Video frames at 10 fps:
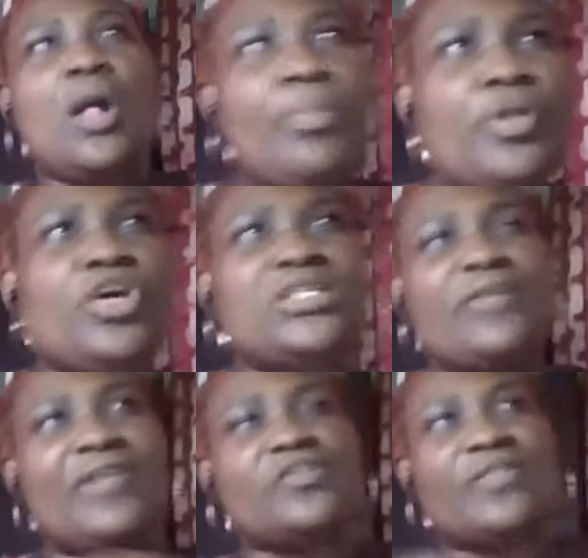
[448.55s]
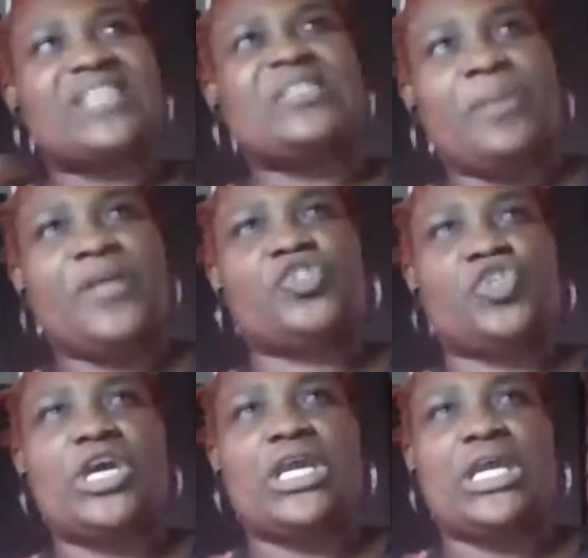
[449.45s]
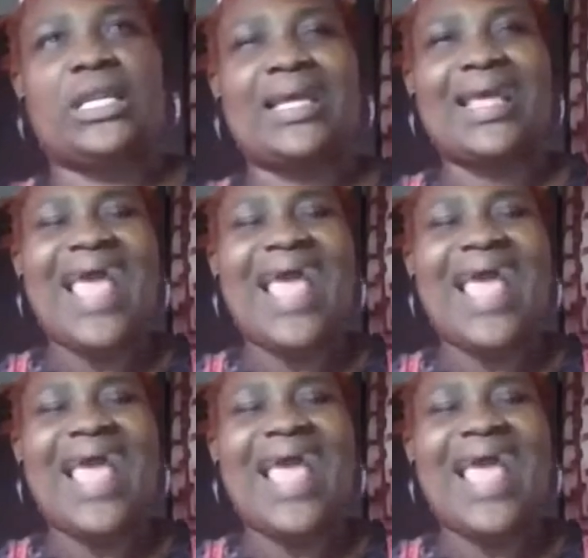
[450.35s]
Pull yourself out of that space you're in